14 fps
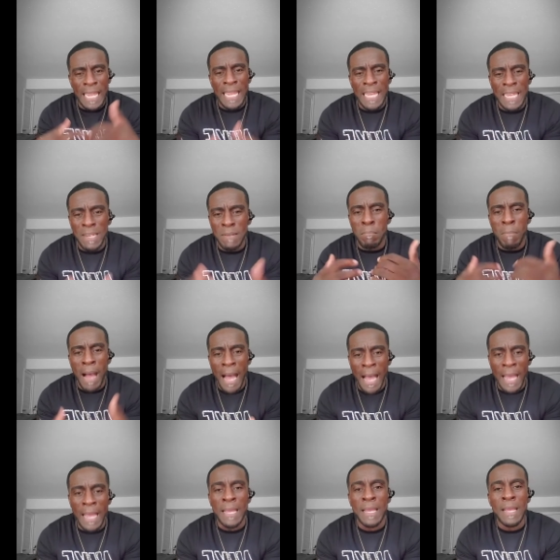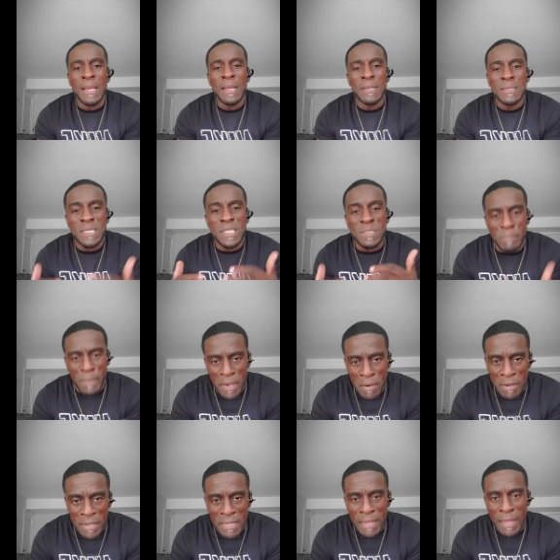in my
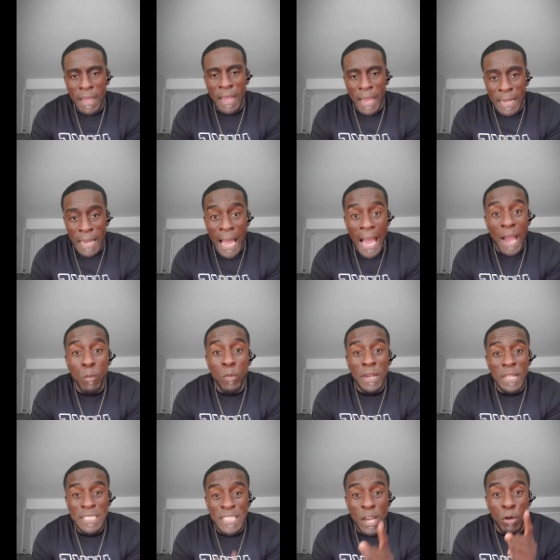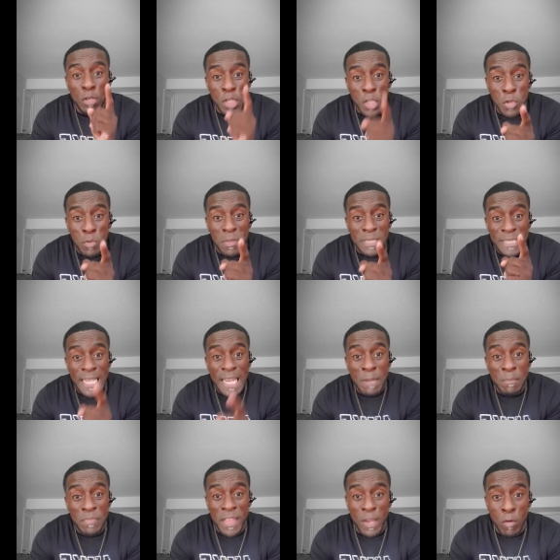spirit. And I want to tell you the same
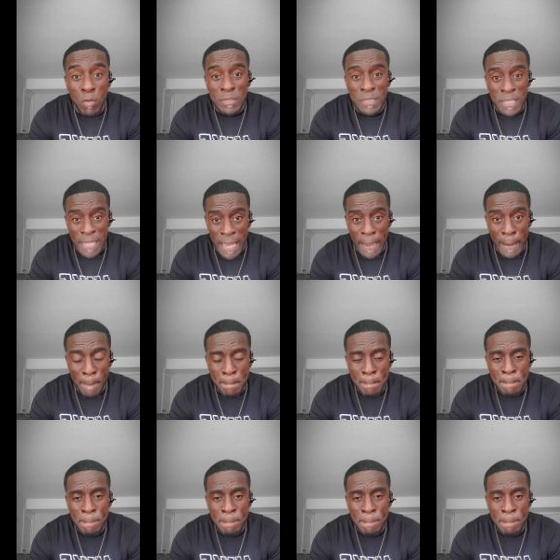thing on today.